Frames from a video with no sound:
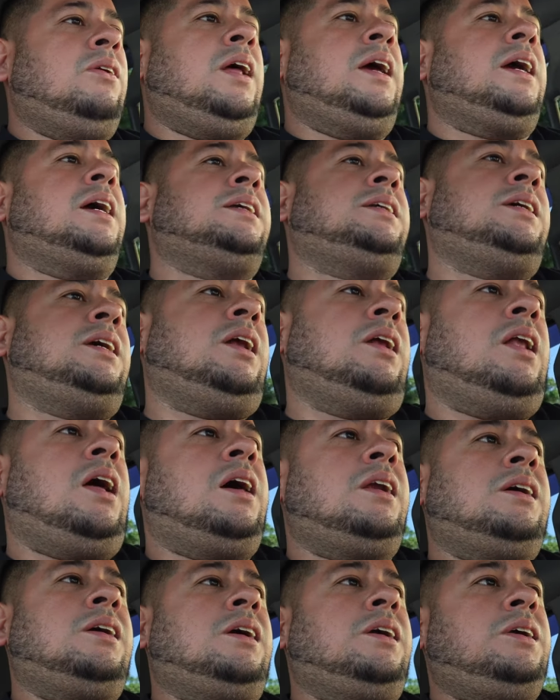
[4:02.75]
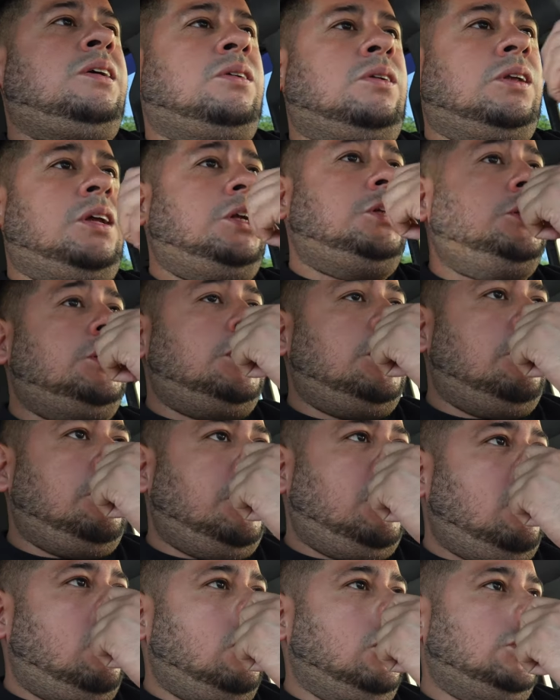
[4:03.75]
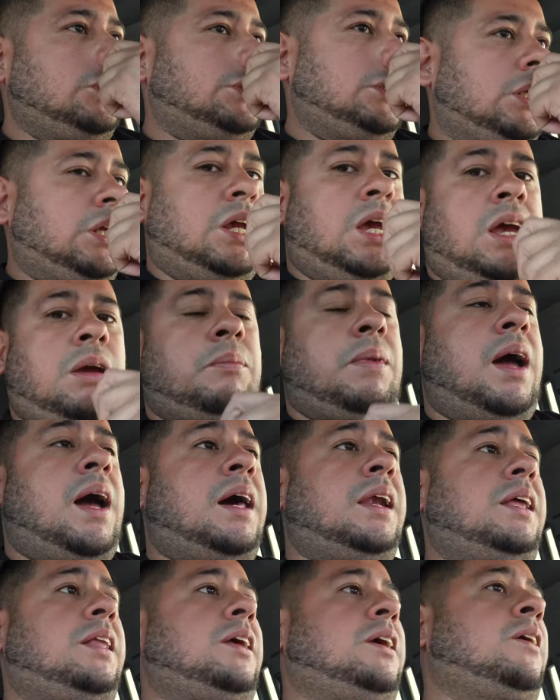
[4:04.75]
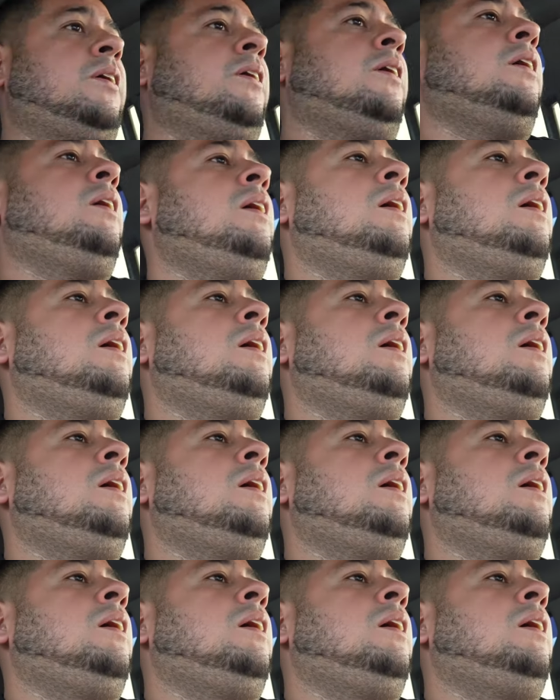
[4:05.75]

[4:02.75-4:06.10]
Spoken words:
like I said, a lot of, you know, legendary cars came out of there.